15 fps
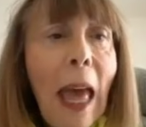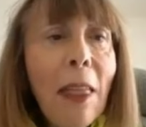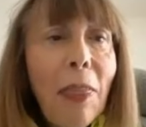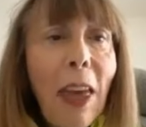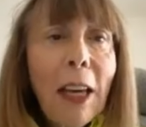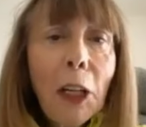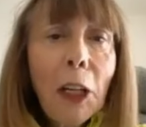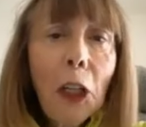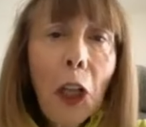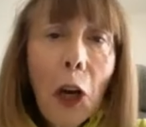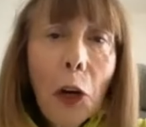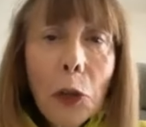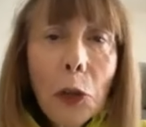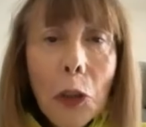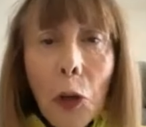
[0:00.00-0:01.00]
They
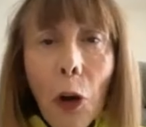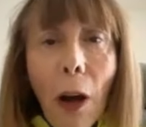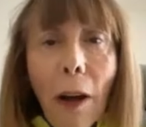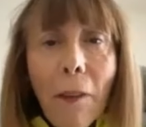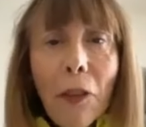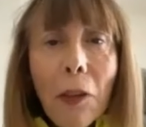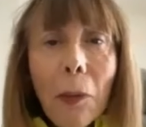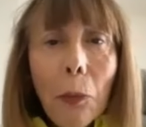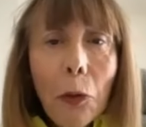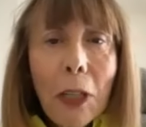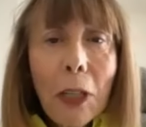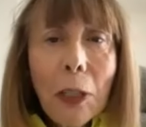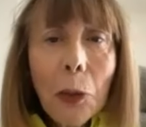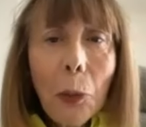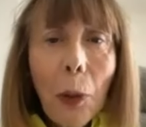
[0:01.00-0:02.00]
closed off the
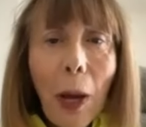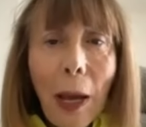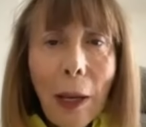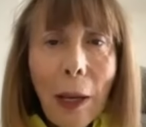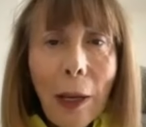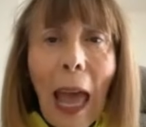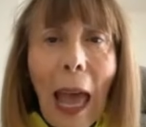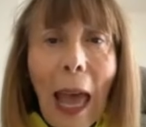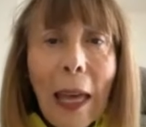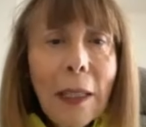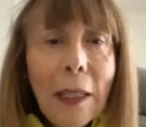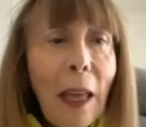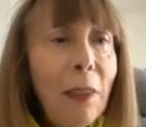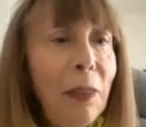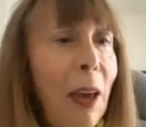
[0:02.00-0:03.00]
breezeway,
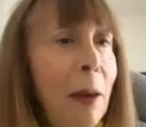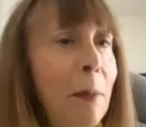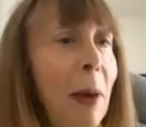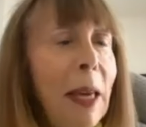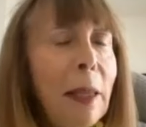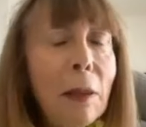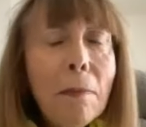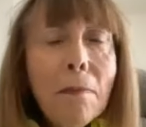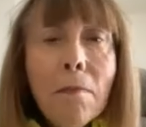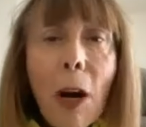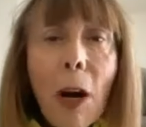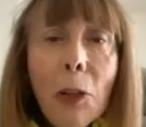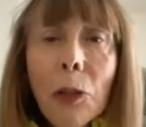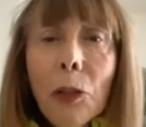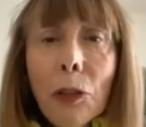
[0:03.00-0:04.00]
and they made the
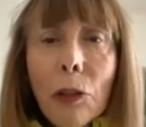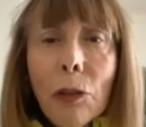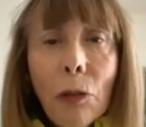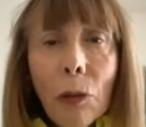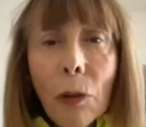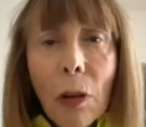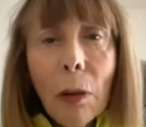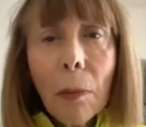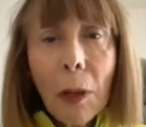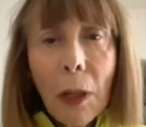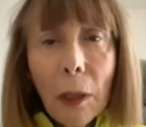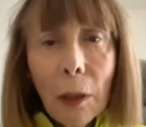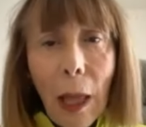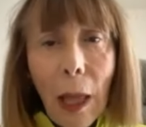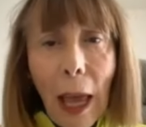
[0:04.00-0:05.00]
most
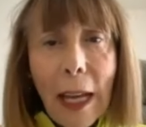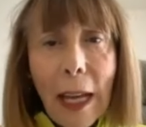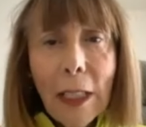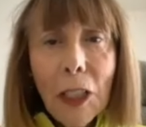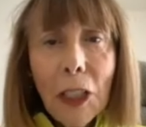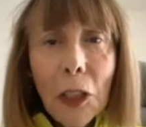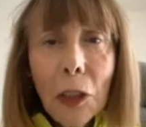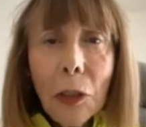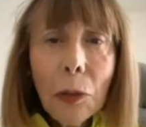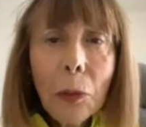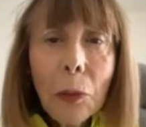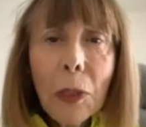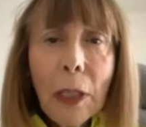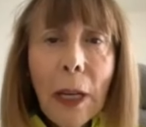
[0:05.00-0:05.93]
adorable ADU with